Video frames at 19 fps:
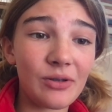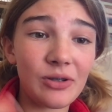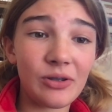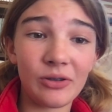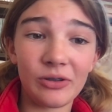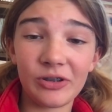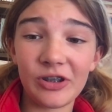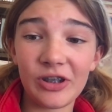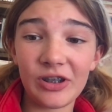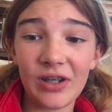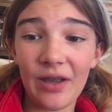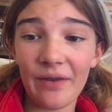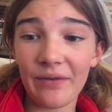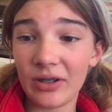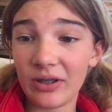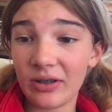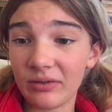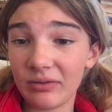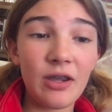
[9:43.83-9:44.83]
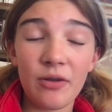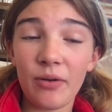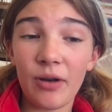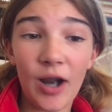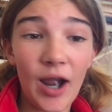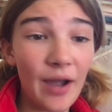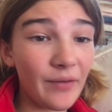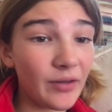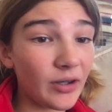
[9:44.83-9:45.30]
You're just having, you are
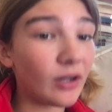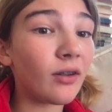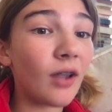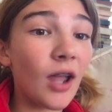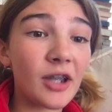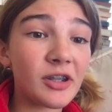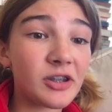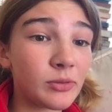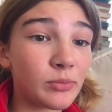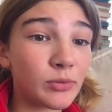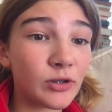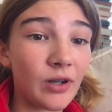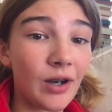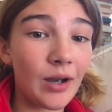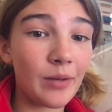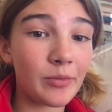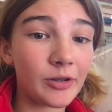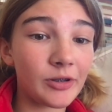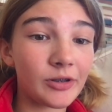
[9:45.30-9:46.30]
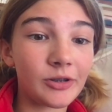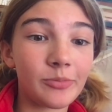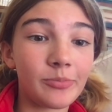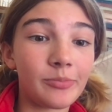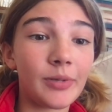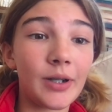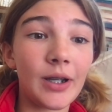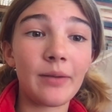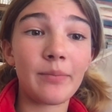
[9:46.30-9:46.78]
having a lot of subscribers,
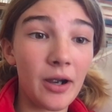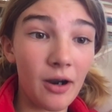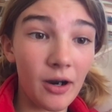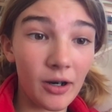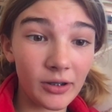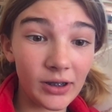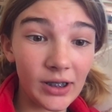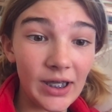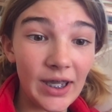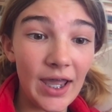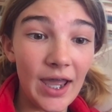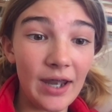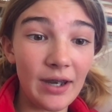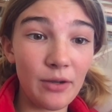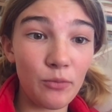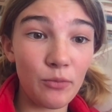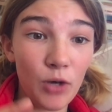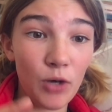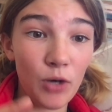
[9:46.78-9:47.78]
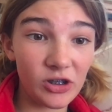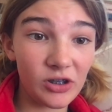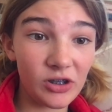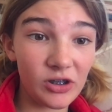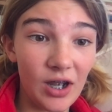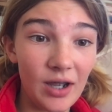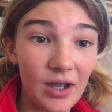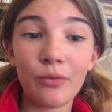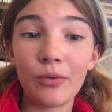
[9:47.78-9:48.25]
but hardly any watch
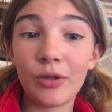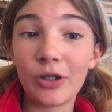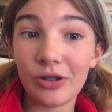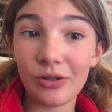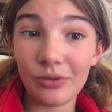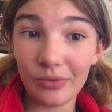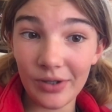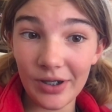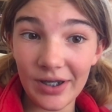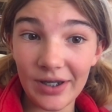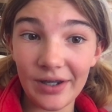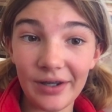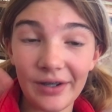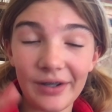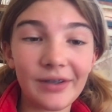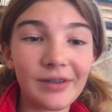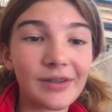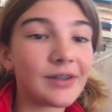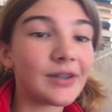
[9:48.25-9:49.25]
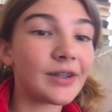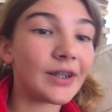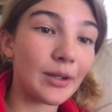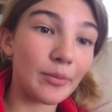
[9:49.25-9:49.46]
time, which you need to get